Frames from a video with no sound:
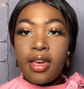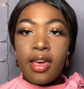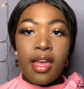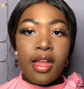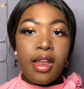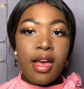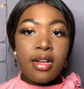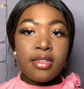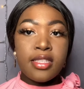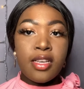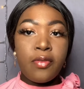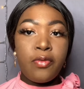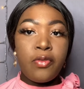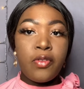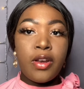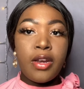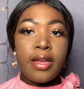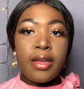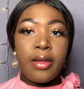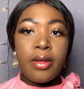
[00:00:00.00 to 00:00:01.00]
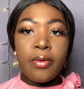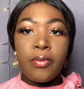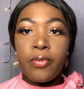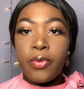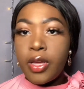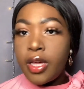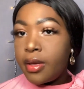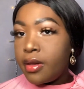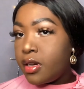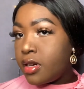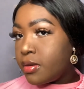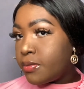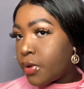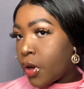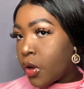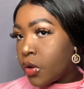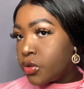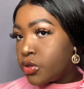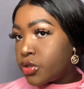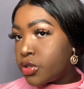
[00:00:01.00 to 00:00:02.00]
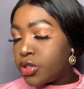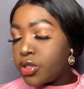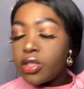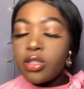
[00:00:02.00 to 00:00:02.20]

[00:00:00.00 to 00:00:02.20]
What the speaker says: and I'll definitely repost